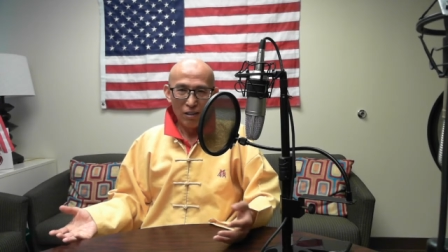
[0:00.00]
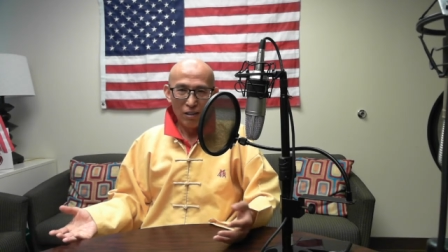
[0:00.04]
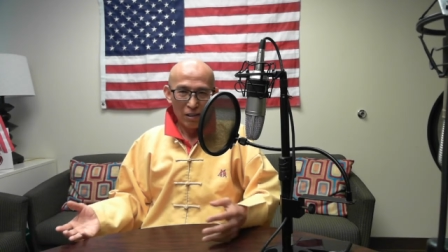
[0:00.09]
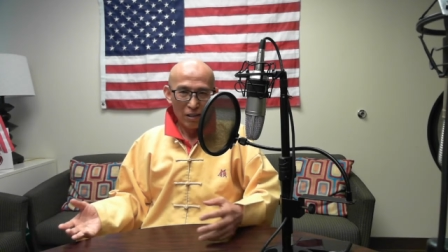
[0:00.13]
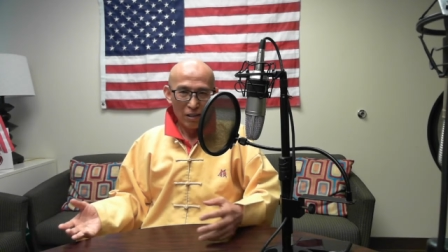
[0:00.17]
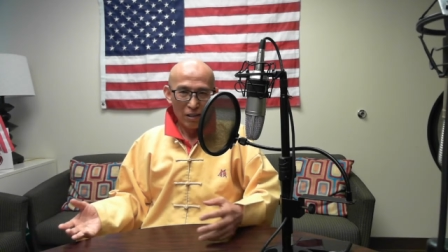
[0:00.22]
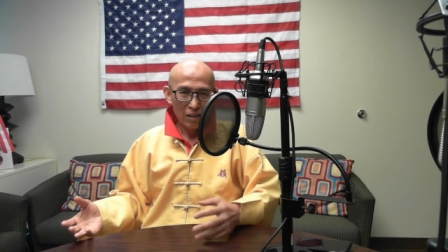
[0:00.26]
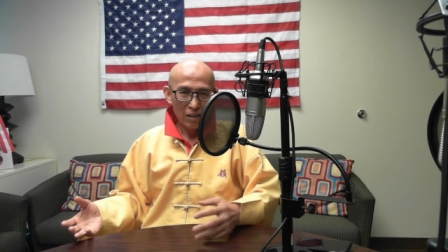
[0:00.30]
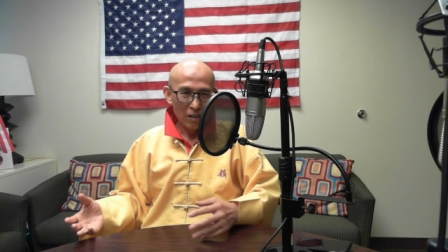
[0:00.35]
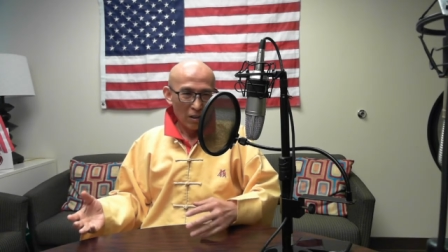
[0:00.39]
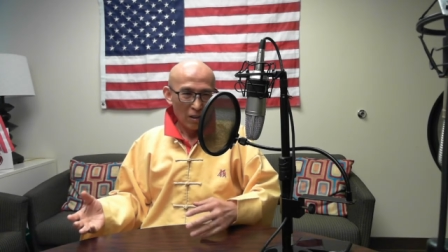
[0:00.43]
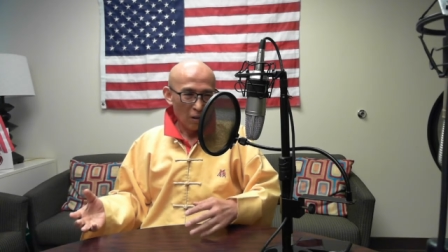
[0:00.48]

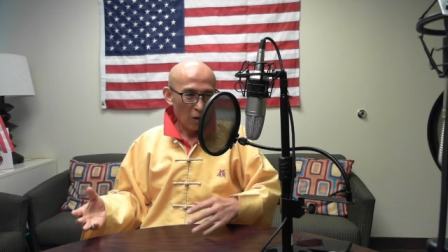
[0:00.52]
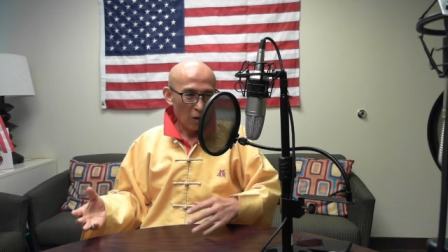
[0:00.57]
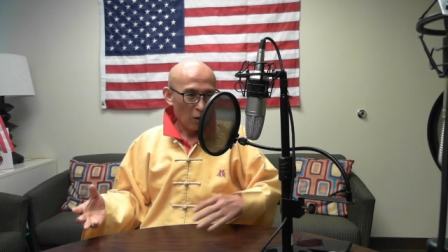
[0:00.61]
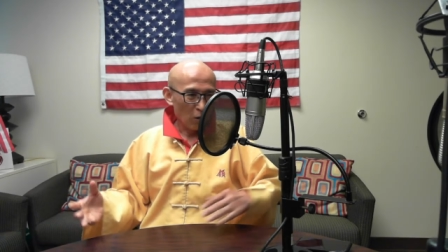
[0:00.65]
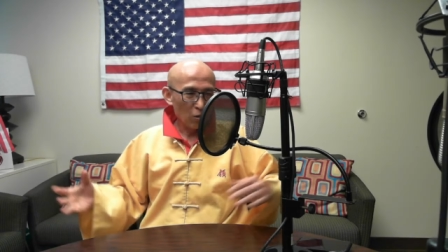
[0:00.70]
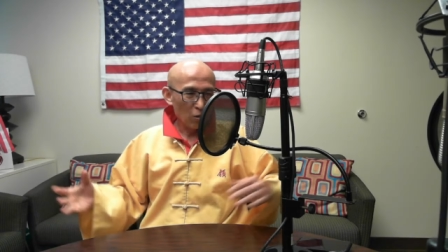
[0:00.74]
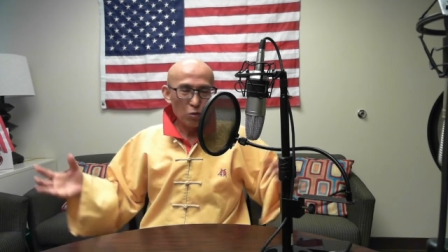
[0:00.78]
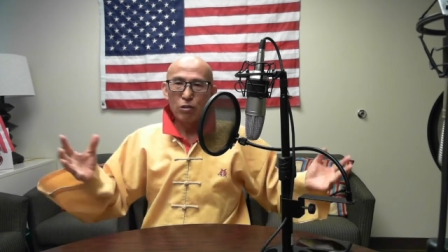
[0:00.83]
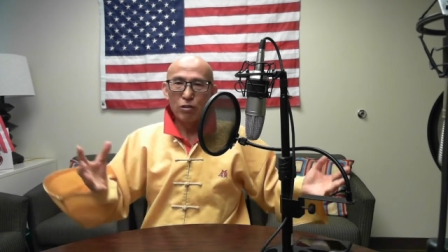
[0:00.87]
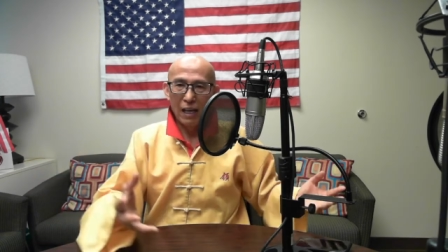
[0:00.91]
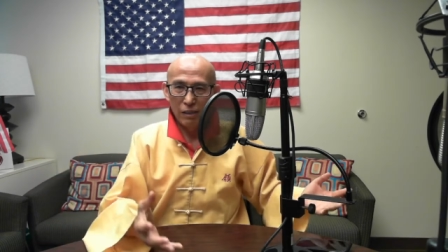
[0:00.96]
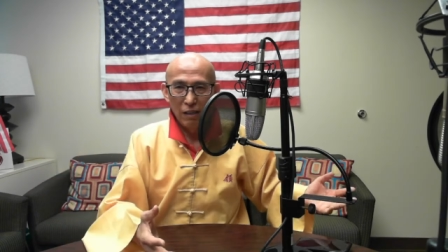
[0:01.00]
all the way to
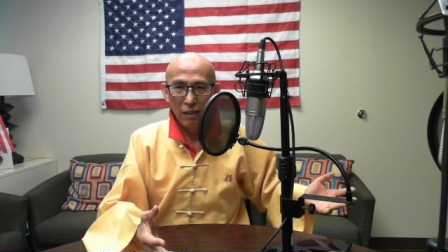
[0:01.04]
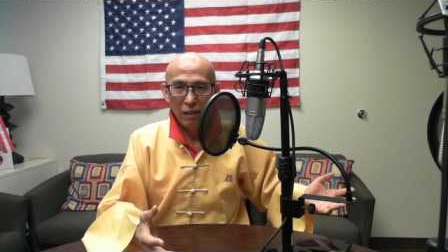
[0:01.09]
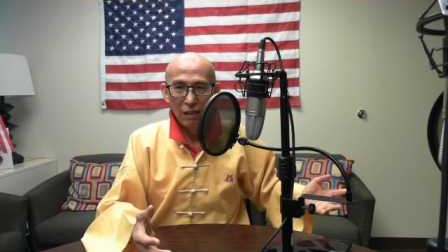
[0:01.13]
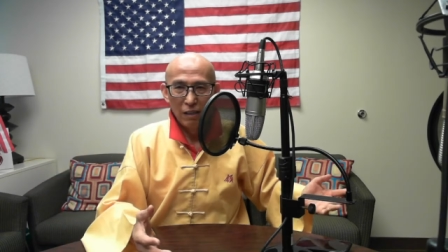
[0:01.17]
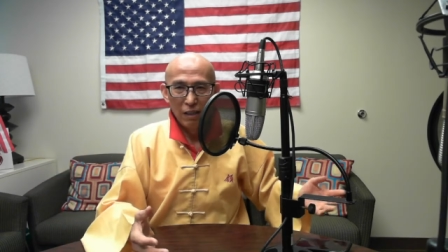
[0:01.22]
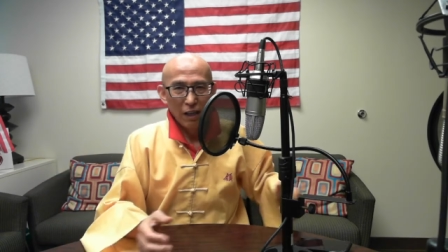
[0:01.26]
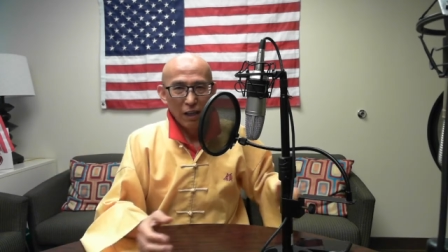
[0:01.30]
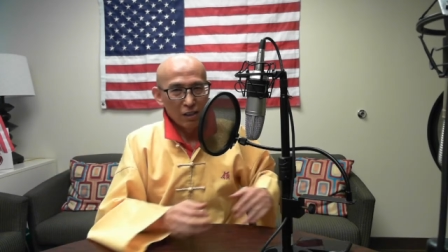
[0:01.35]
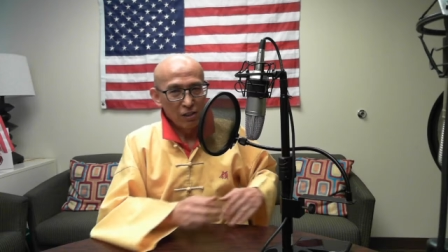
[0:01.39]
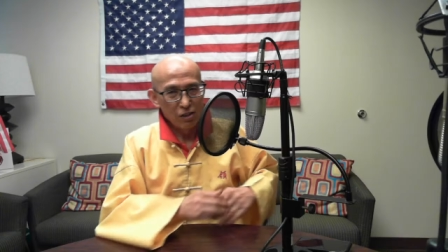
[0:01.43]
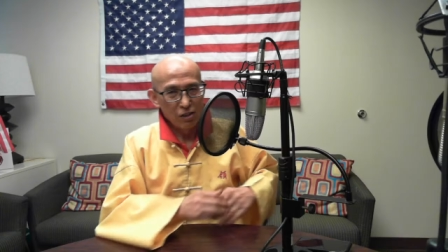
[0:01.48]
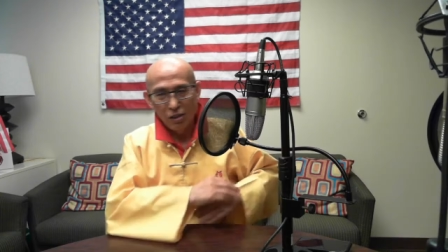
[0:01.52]
cancer.
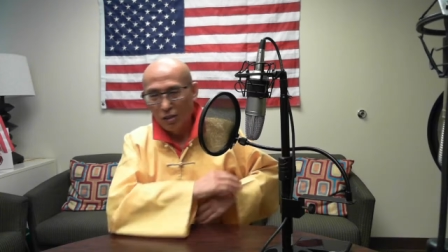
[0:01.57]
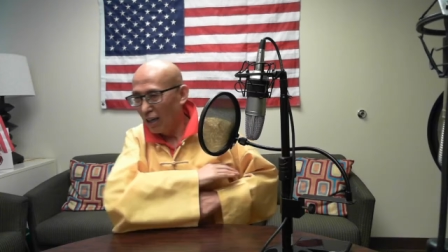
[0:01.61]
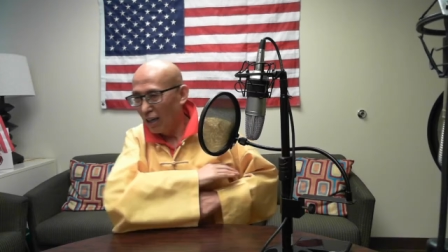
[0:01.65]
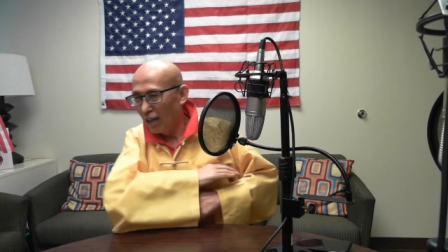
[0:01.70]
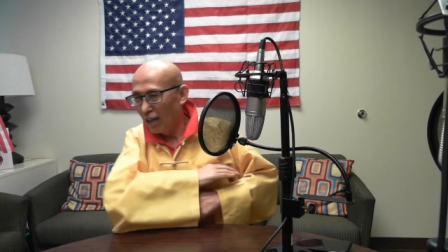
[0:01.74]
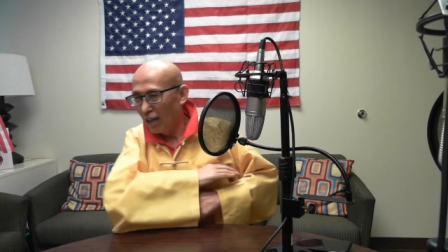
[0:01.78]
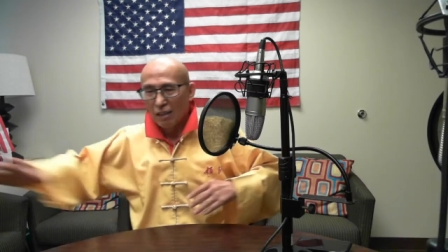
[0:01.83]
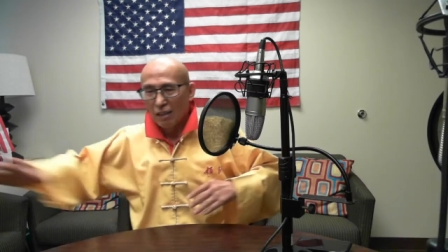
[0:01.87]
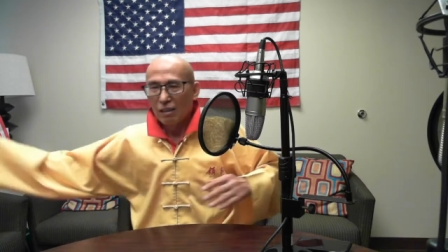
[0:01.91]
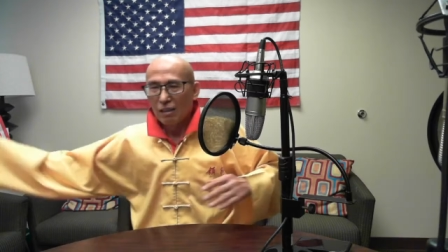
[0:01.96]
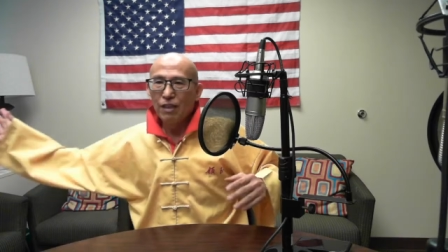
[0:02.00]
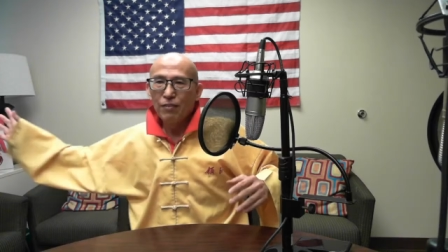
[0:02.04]
She
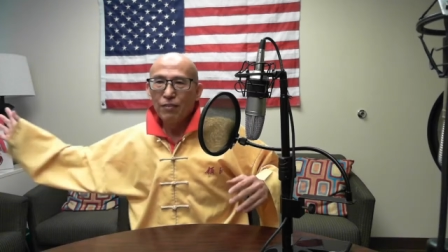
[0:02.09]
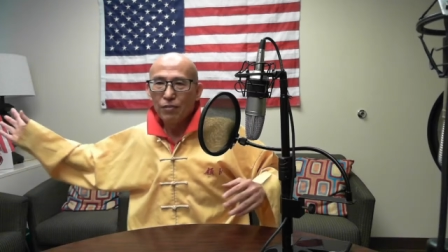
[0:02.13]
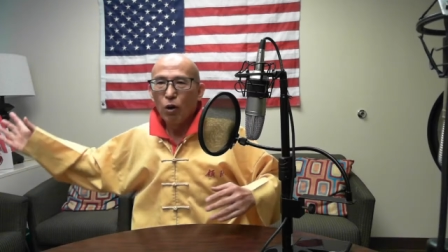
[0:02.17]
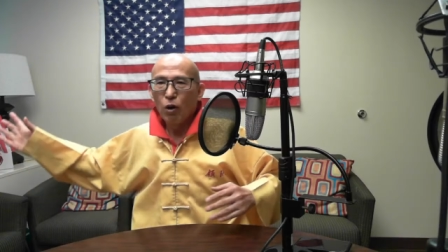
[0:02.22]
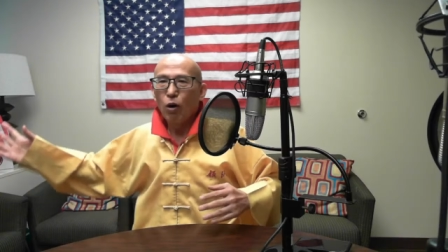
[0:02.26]
lived